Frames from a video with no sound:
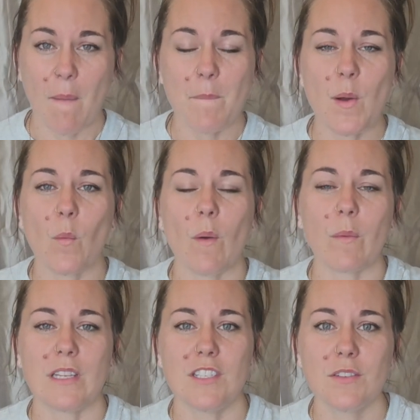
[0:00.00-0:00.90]
But what
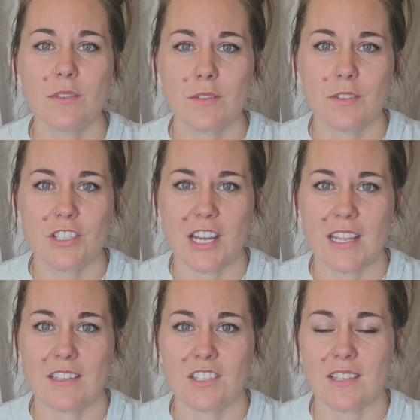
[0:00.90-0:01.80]
we do through
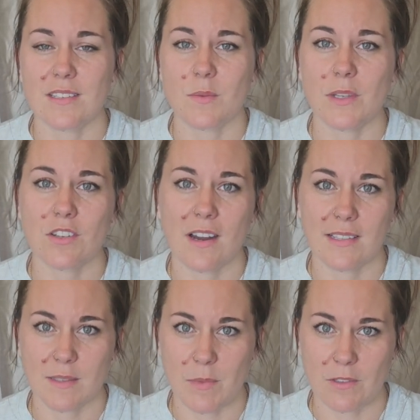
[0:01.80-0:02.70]
change is we
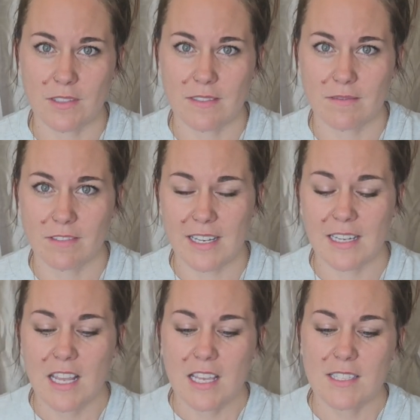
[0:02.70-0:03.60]
transmute, right?
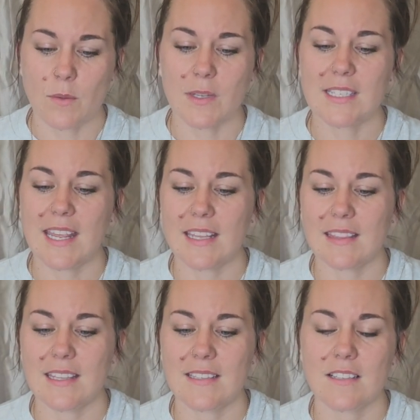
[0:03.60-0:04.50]
So we take
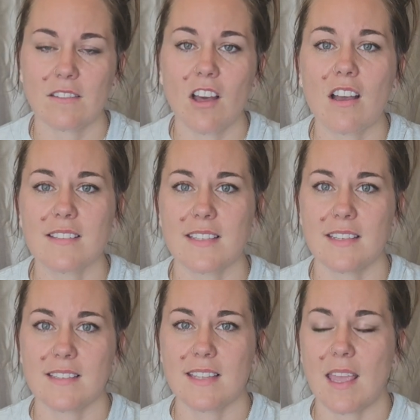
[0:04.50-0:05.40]
these
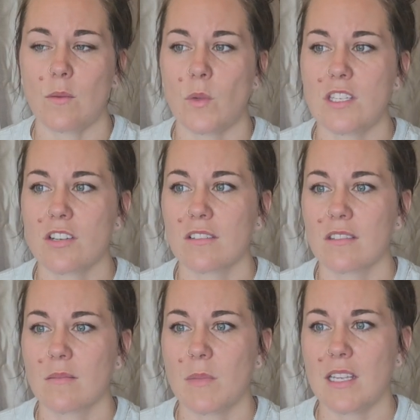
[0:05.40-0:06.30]
losses and we
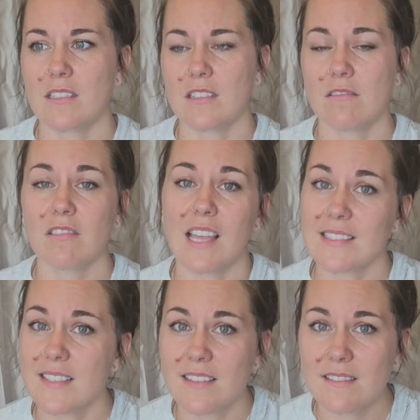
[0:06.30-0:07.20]
turn them into
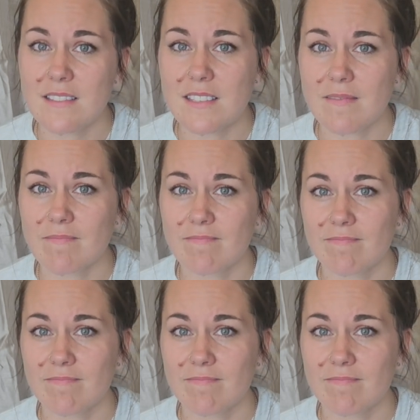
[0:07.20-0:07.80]
lessons.